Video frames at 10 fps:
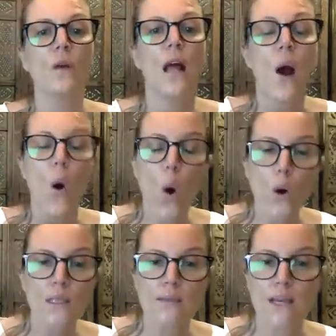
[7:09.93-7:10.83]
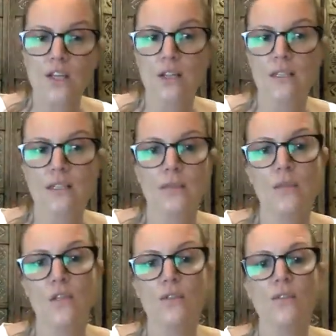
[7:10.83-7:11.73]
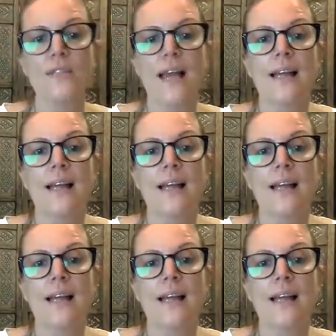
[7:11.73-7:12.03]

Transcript: What automation system do you use?